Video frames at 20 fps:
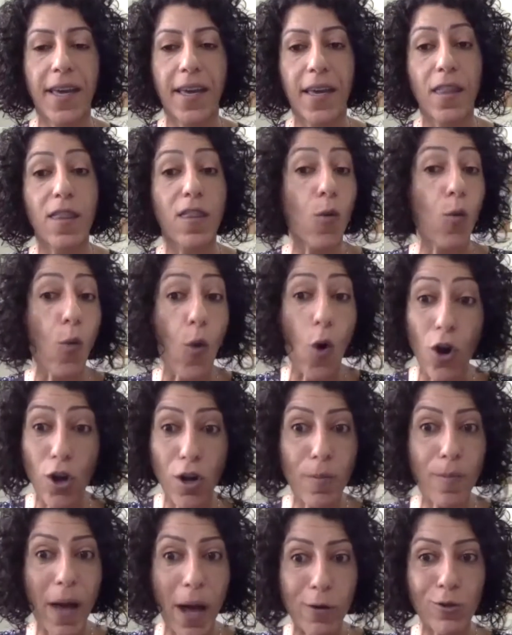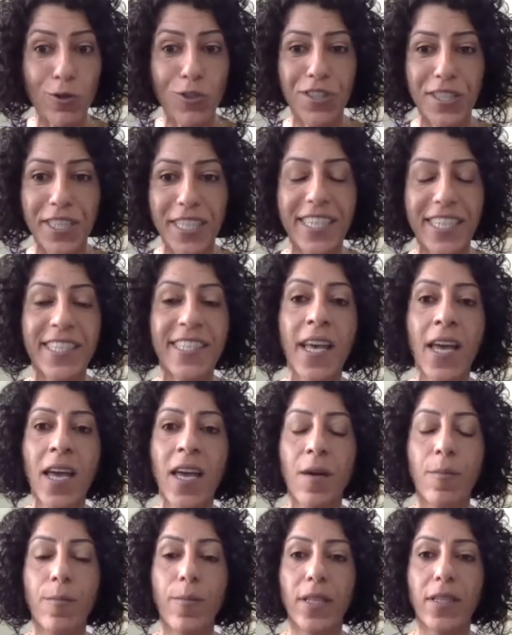the wall boundaries,
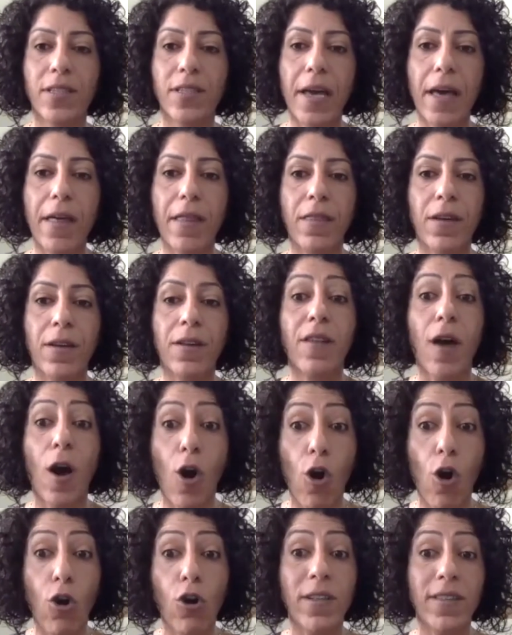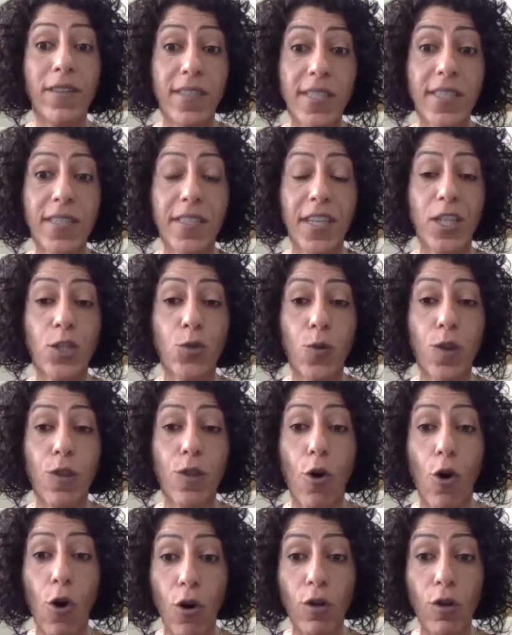but rather the whole district with
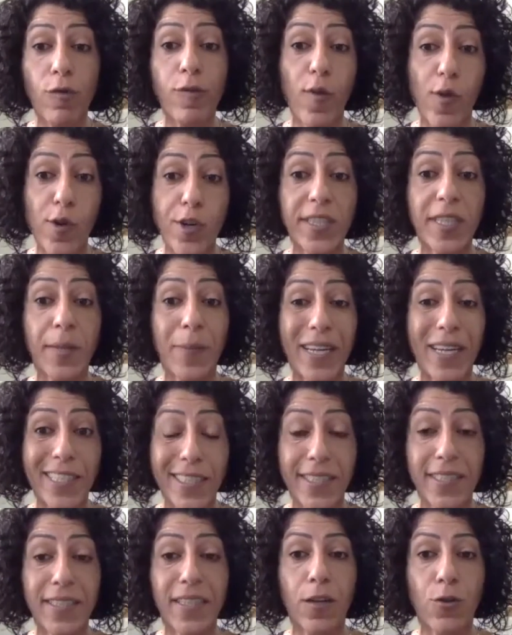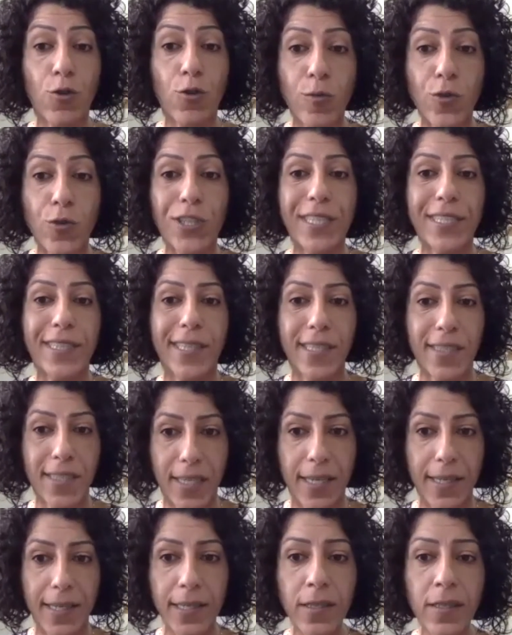all 40 Palestinian communities
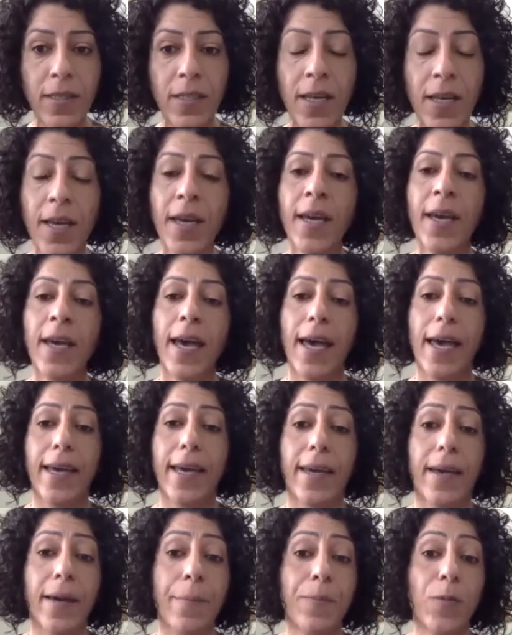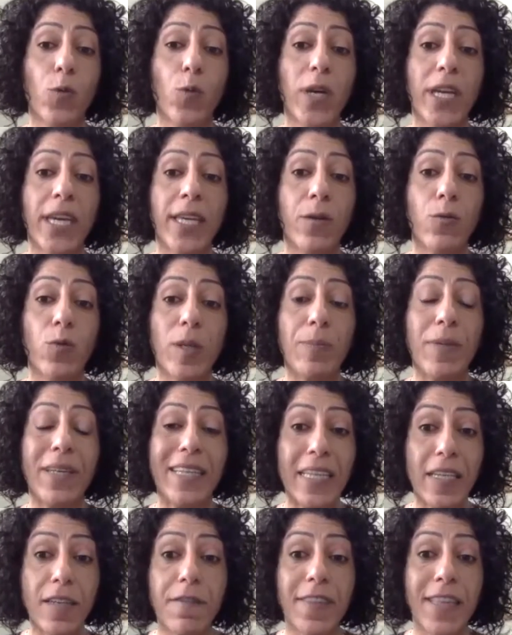in it. We
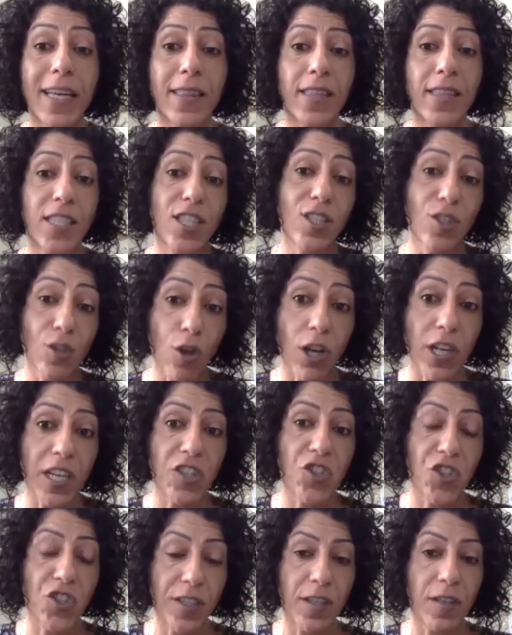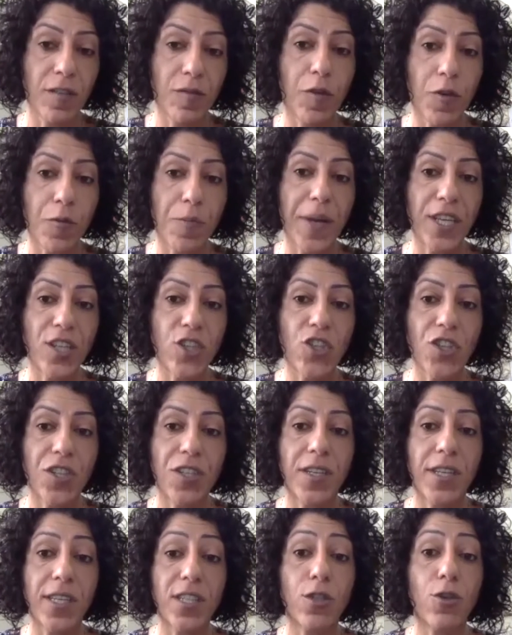believe that this knowledge and
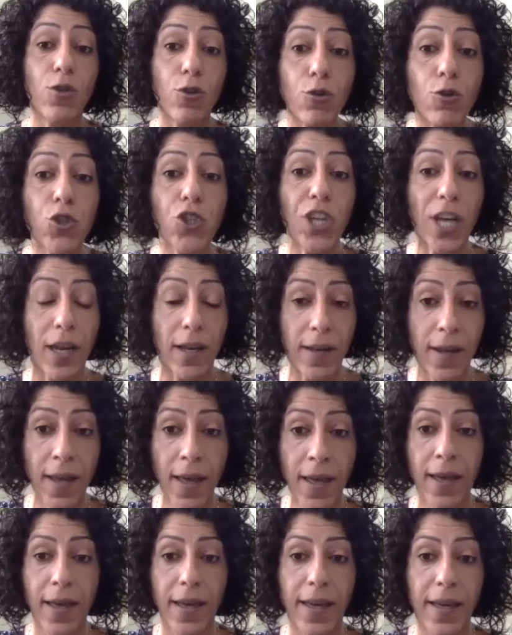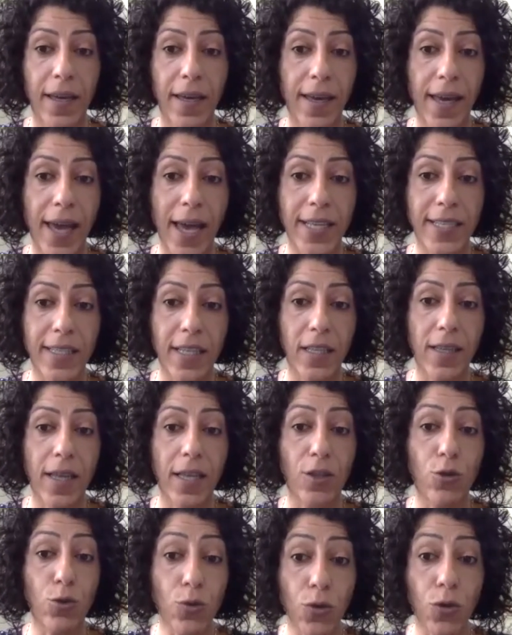information is crucial as
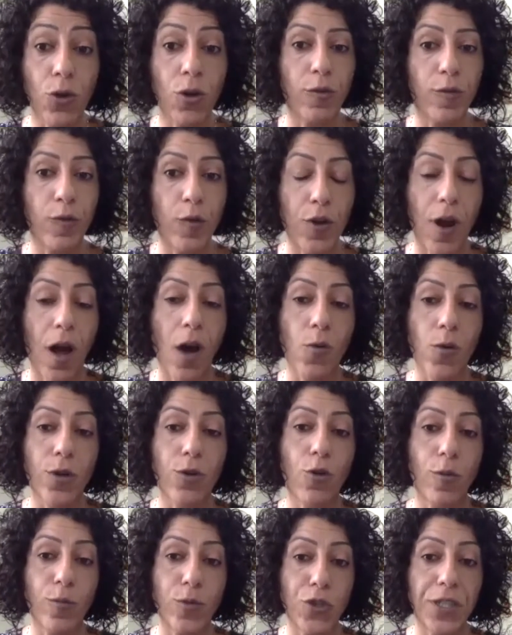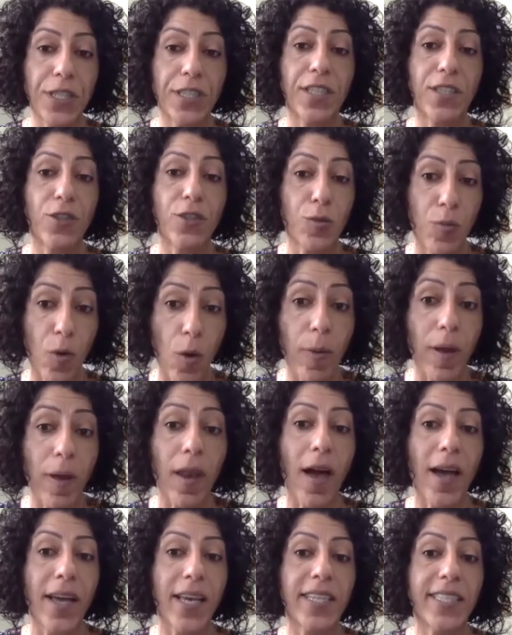a tool for our community to
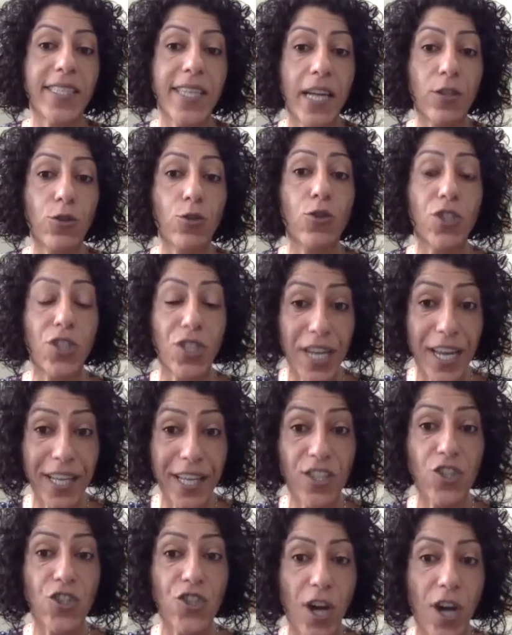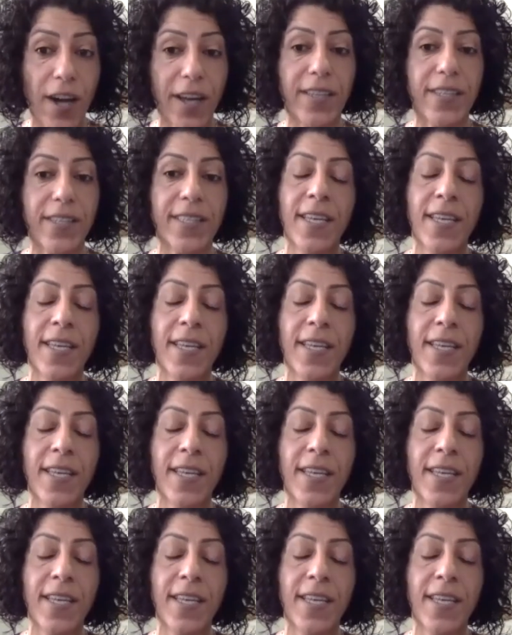mobilize and to strategize